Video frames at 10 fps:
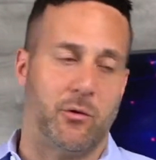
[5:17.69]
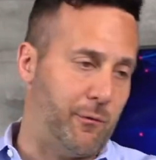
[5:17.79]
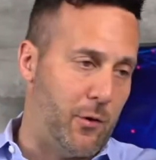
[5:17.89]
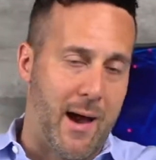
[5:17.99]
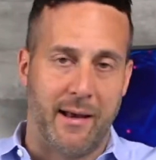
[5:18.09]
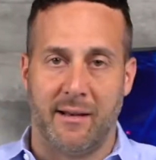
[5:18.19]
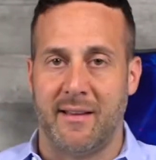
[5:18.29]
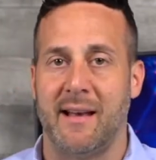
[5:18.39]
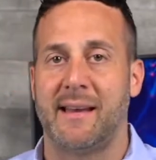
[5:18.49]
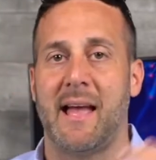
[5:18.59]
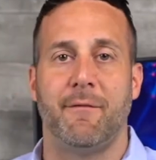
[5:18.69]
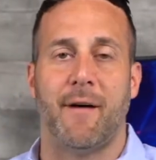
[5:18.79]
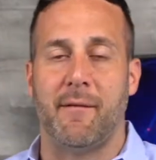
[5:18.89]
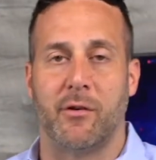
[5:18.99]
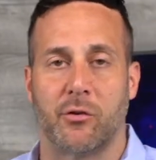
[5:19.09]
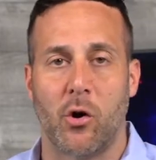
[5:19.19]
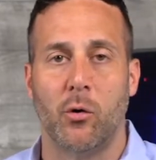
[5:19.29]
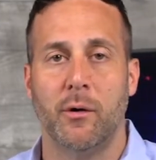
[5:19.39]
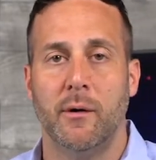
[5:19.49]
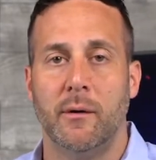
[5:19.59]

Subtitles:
So if you added a 10K 5 years old,